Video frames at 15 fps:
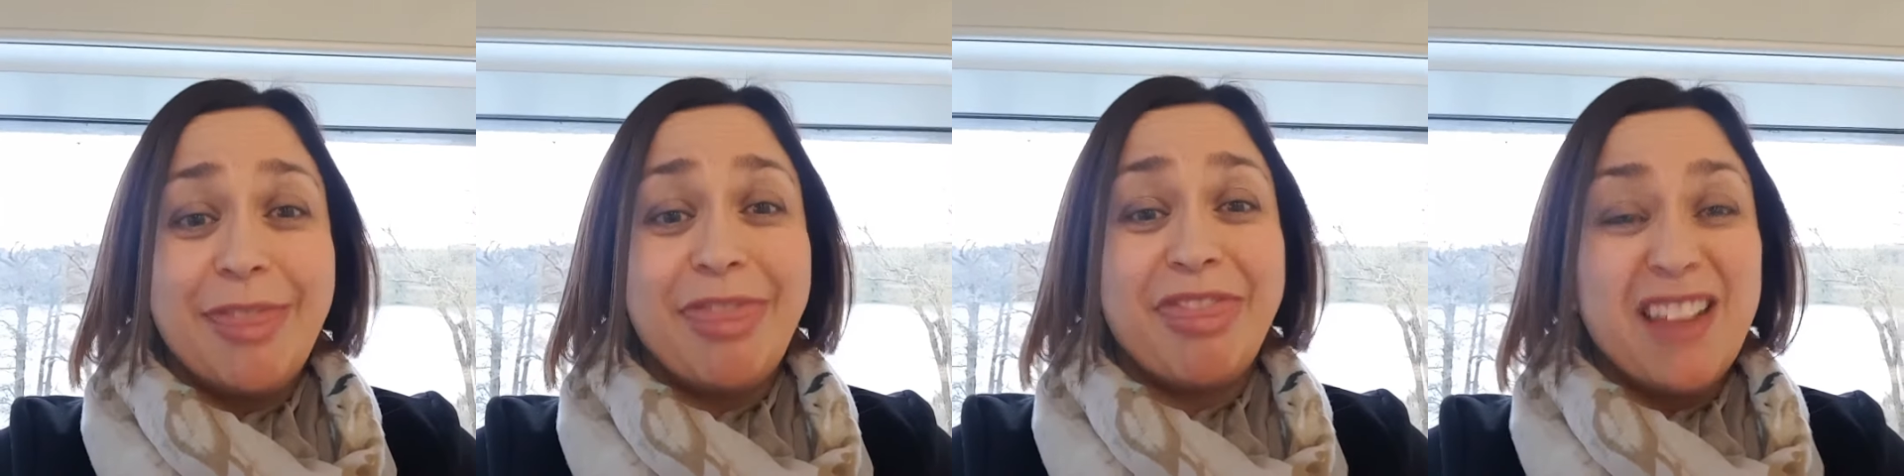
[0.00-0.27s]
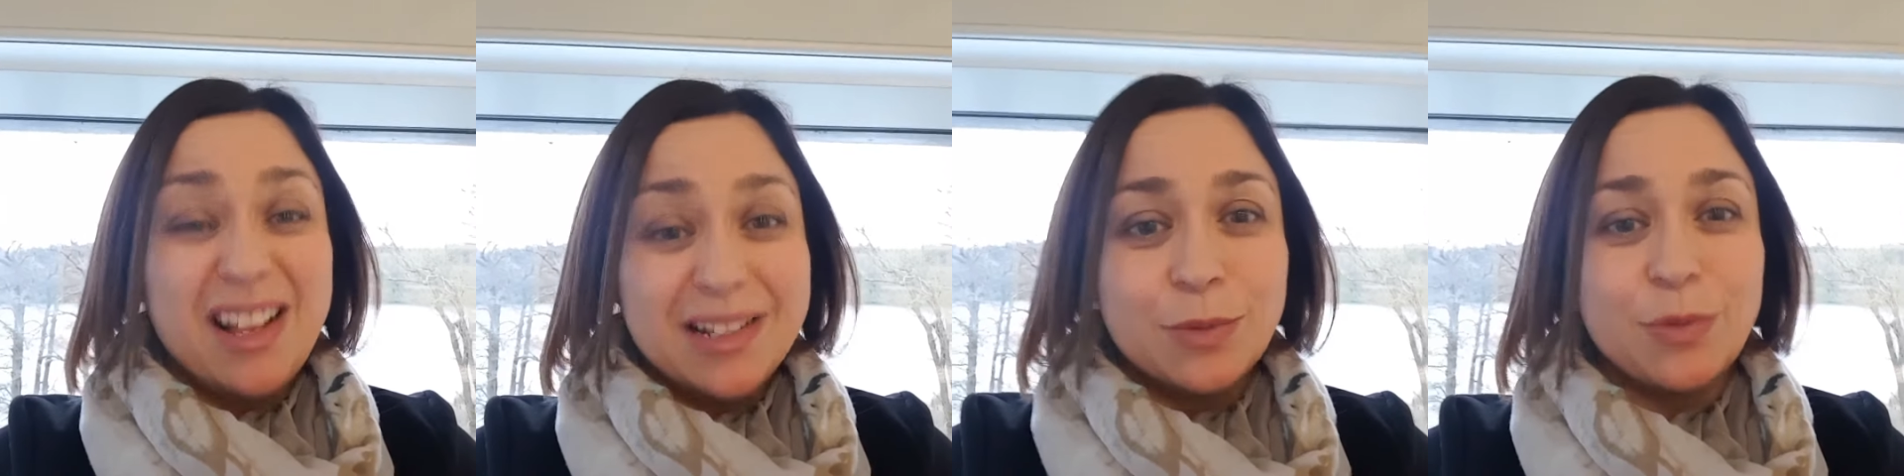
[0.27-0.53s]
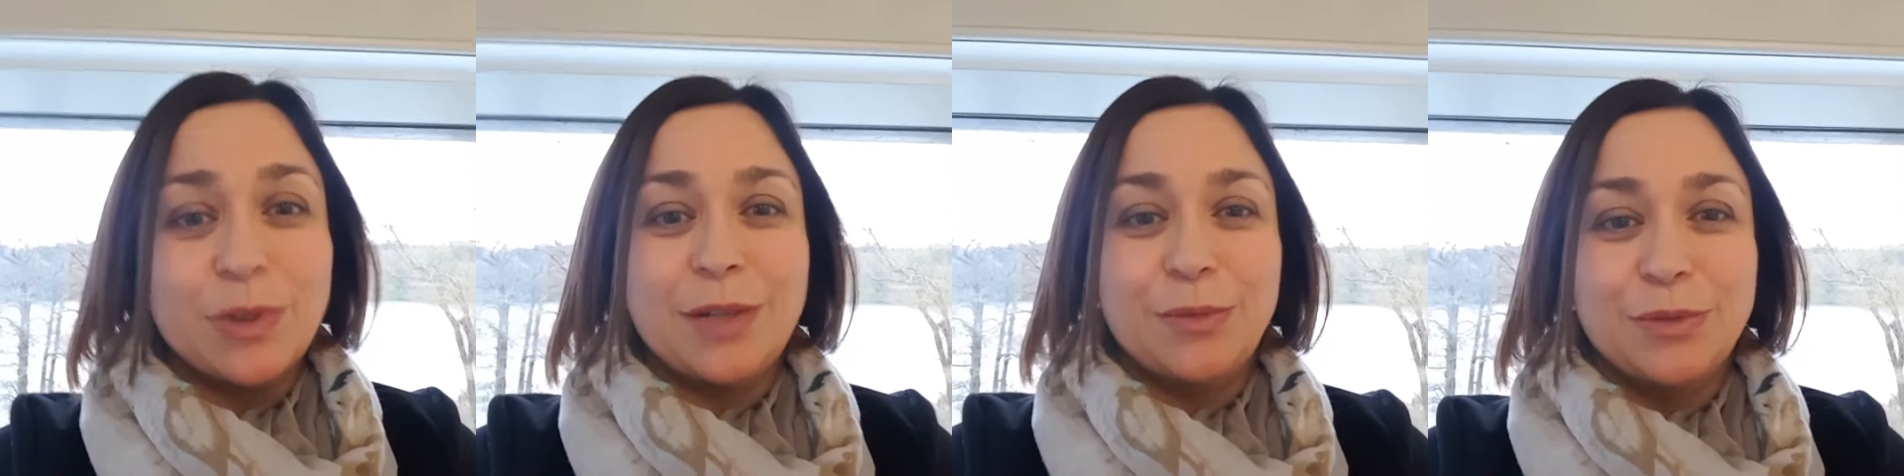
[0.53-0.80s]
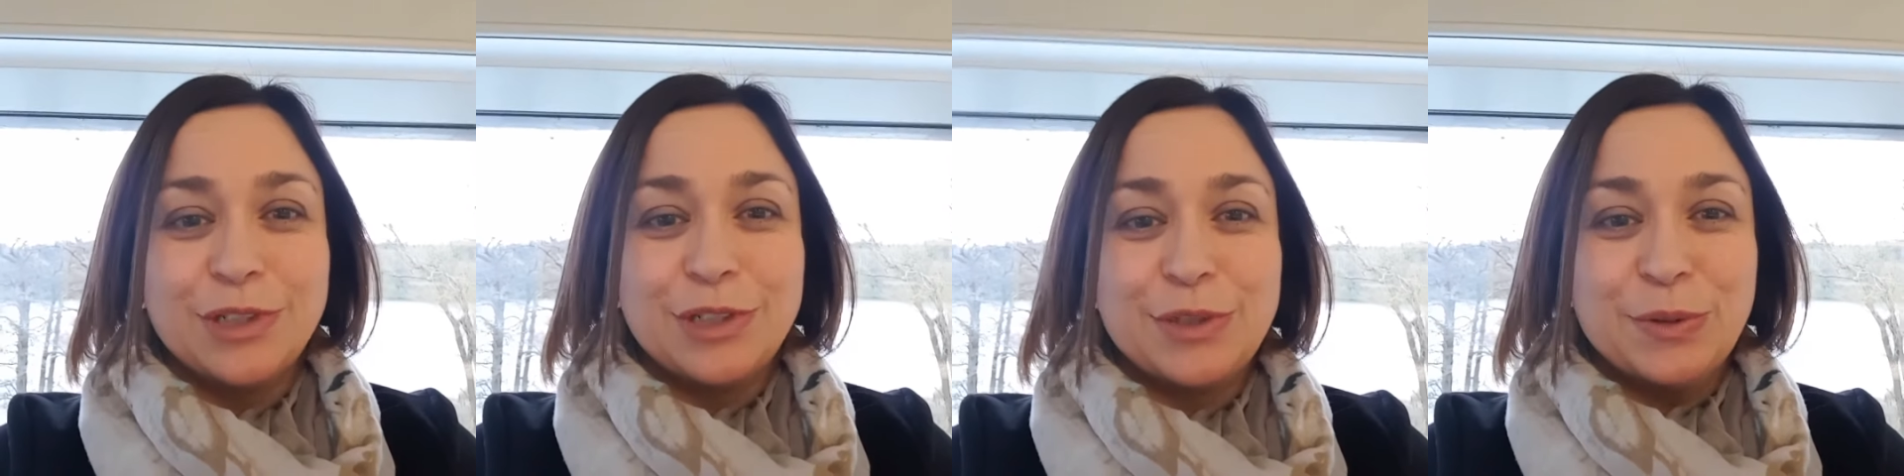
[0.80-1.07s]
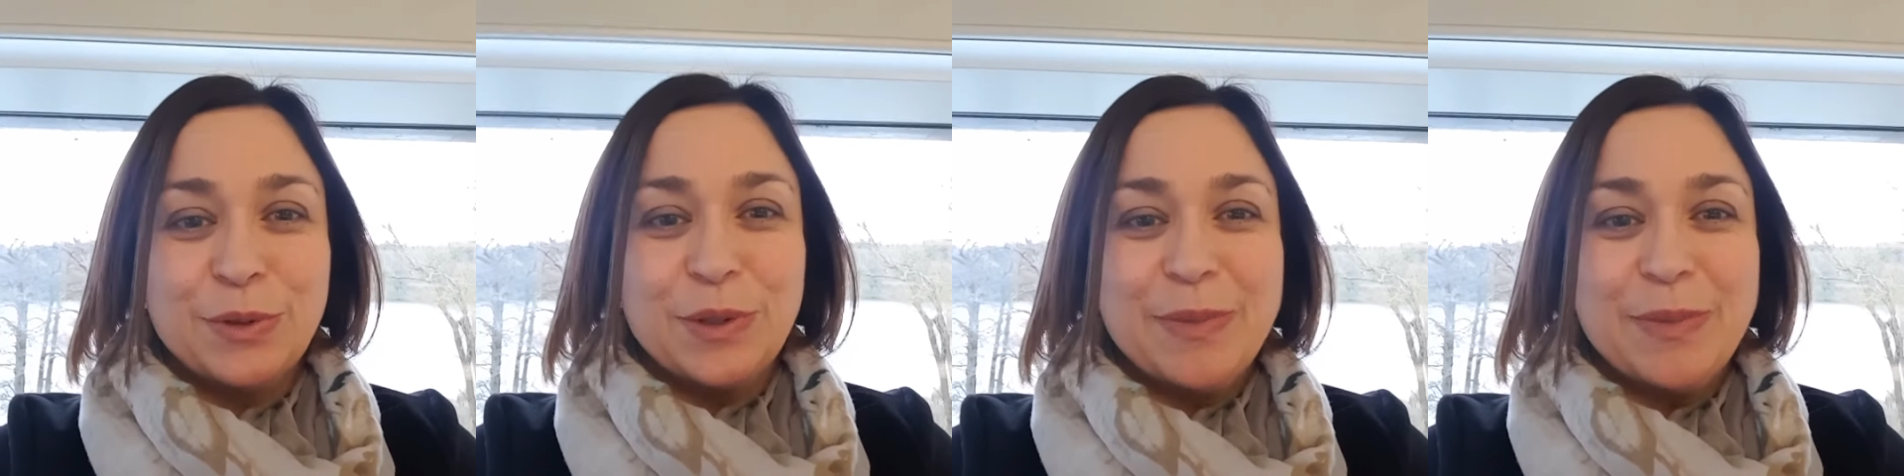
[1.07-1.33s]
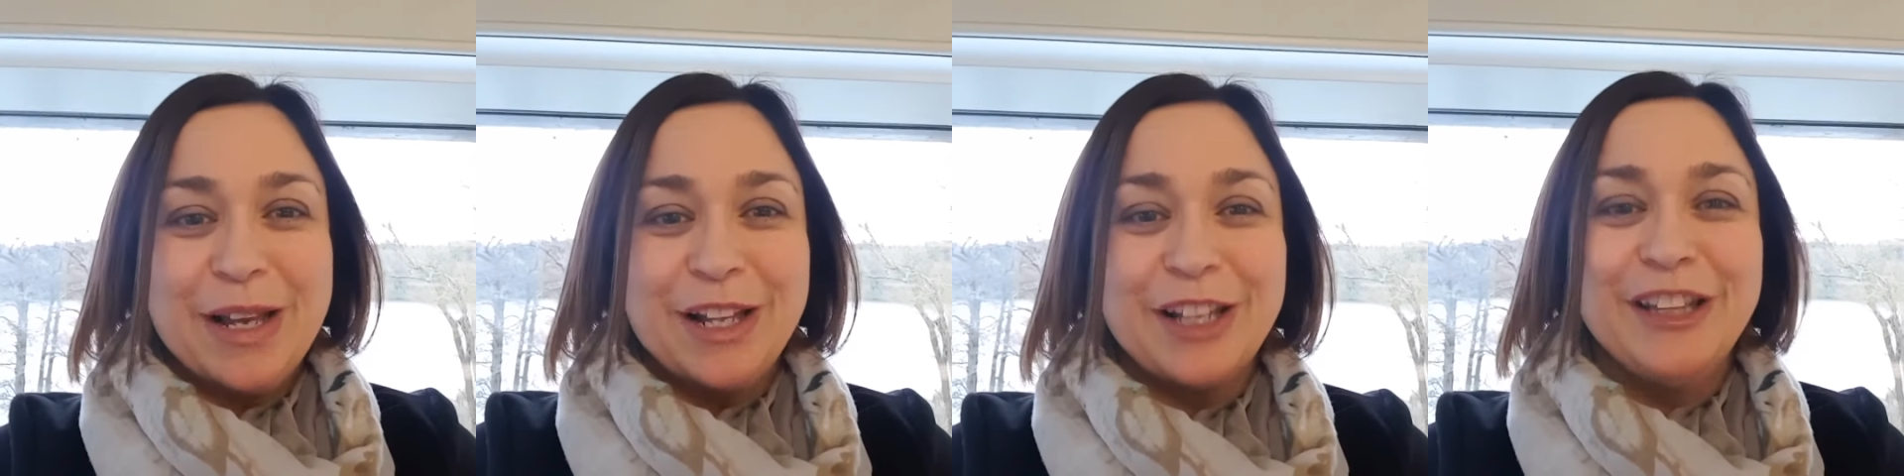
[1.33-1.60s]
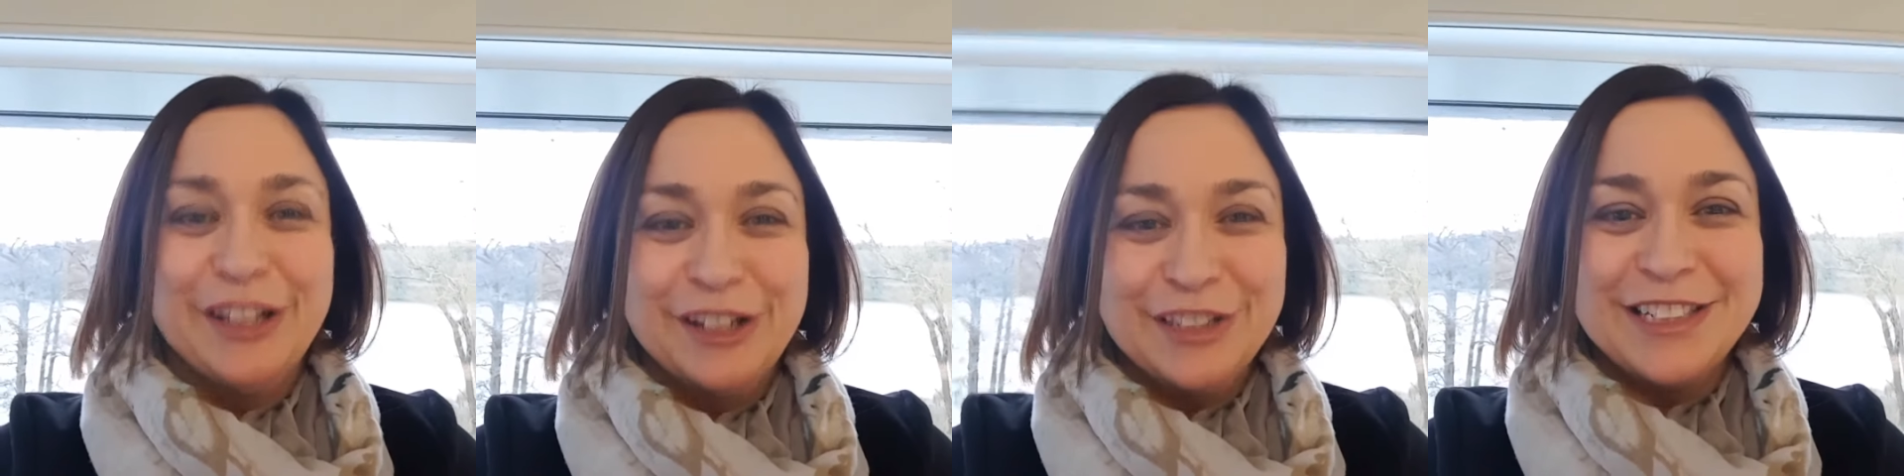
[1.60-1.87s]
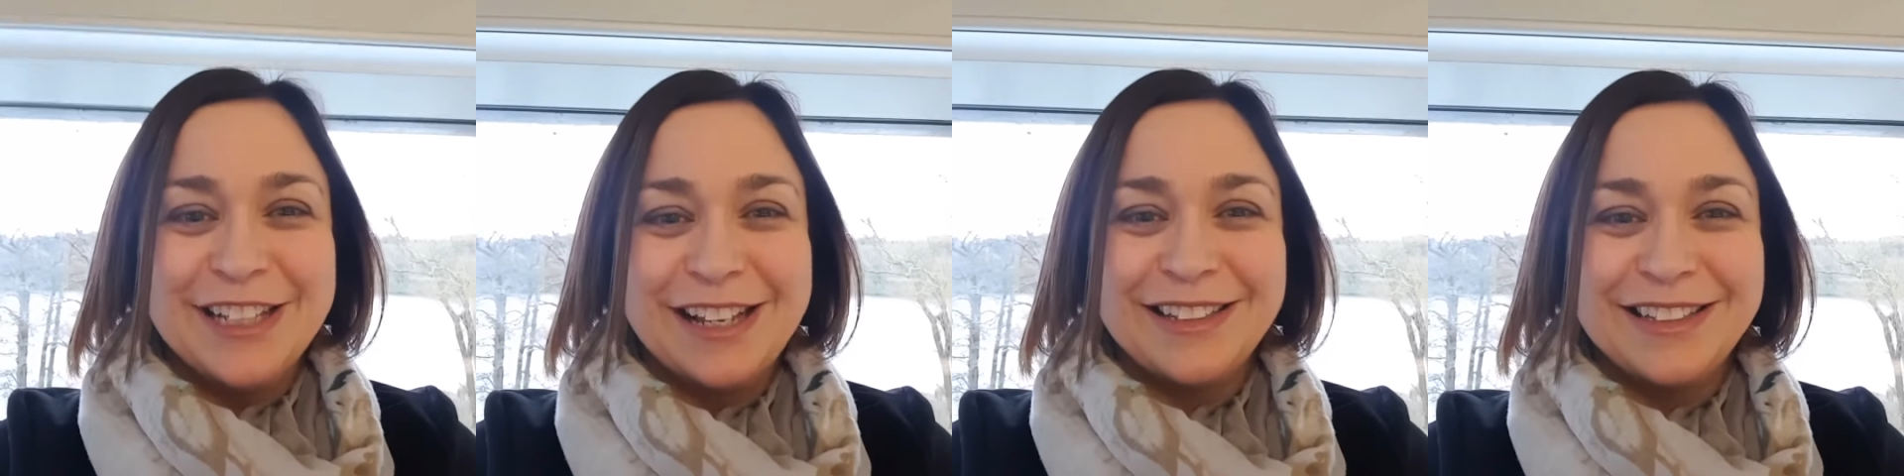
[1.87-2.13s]
and that's what I want to talk about at
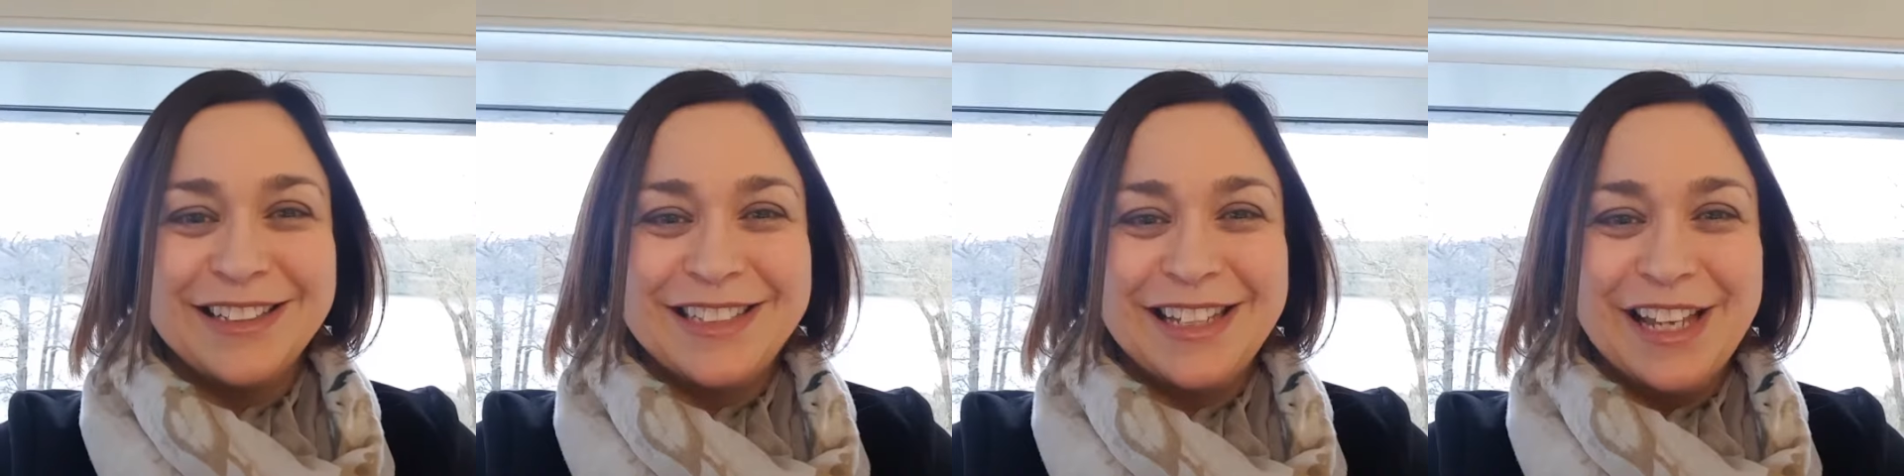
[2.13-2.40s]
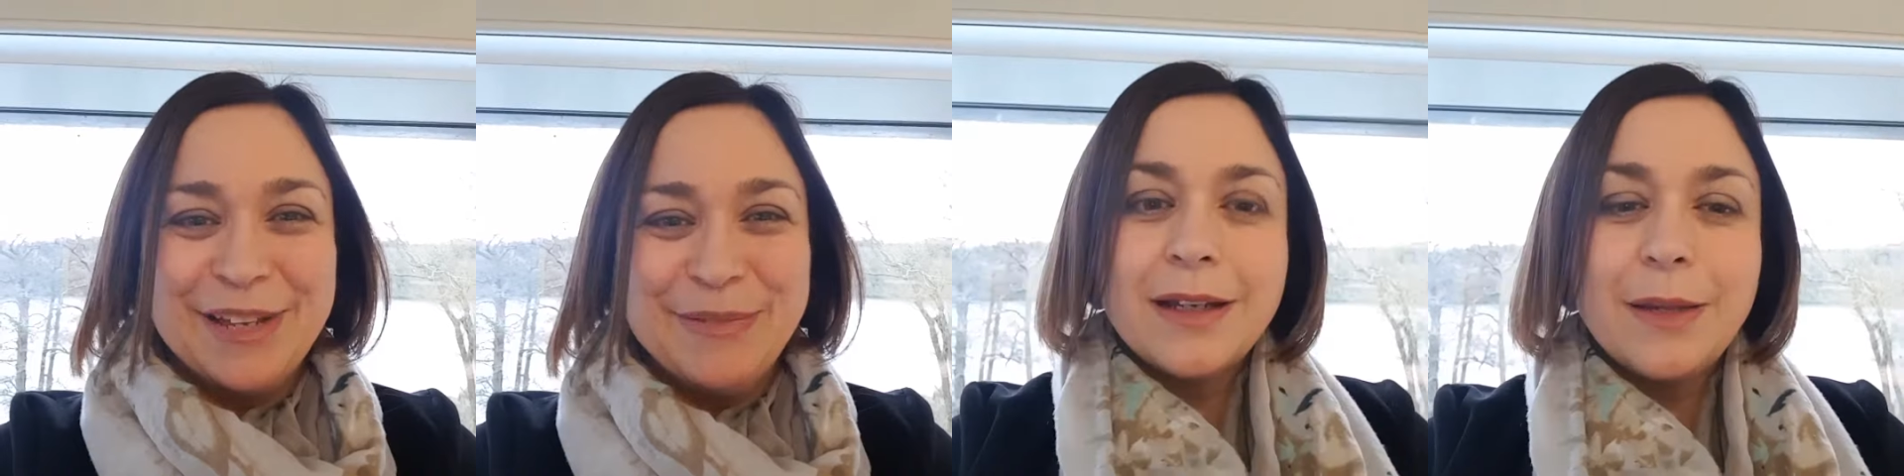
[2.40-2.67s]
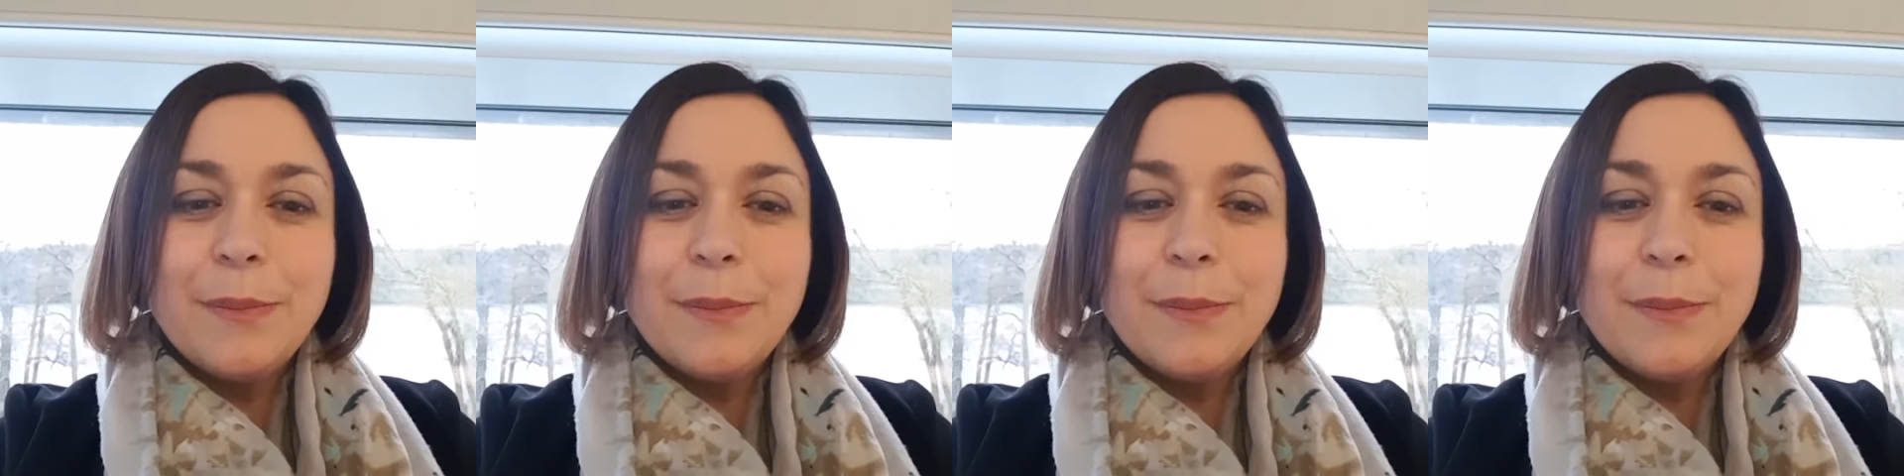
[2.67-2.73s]
LearnTech this year.